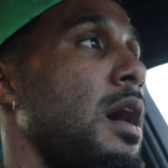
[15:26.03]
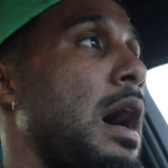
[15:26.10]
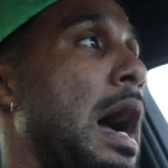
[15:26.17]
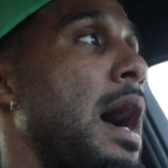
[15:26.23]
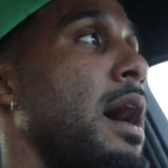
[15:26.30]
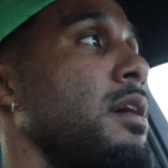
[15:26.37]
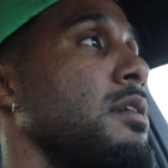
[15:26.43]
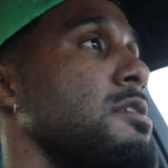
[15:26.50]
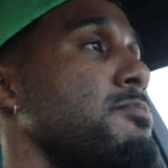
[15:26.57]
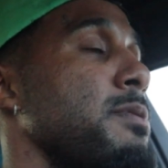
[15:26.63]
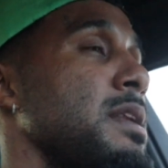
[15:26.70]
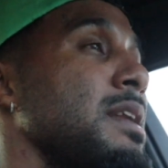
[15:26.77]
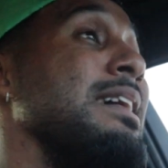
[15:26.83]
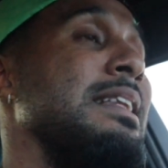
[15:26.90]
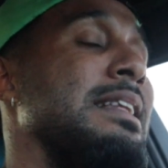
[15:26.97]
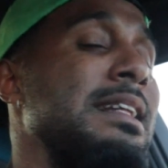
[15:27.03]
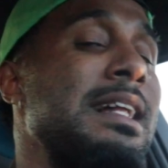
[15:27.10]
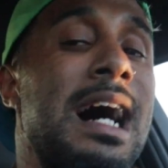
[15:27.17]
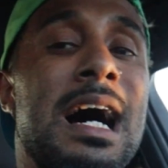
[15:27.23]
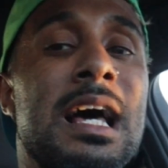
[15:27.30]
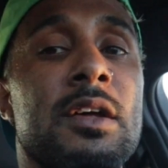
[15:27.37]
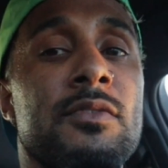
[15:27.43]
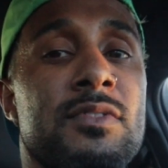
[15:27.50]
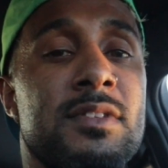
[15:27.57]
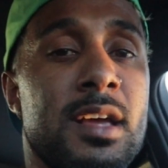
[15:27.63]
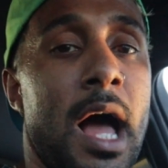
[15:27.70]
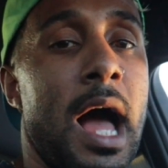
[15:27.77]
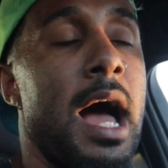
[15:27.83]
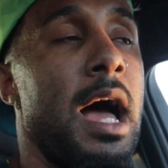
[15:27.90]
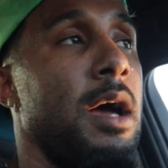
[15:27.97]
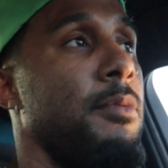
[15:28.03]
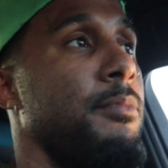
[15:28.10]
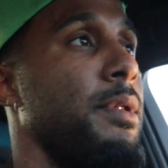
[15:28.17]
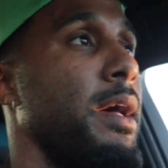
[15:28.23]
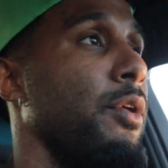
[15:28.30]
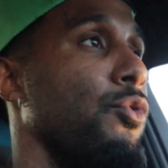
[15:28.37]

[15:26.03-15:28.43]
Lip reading: I spend a lot of time, like,